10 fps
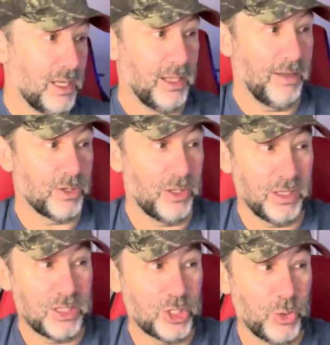I'll have to look
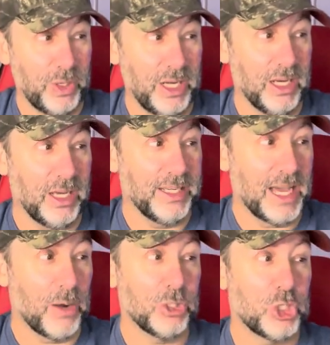at the screen, a
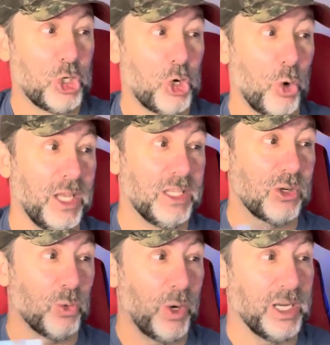Donruss
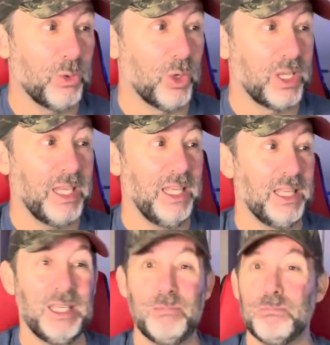Choice rated rookie,
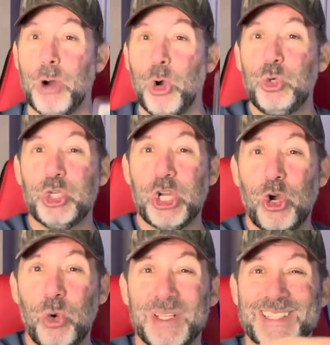the Mojo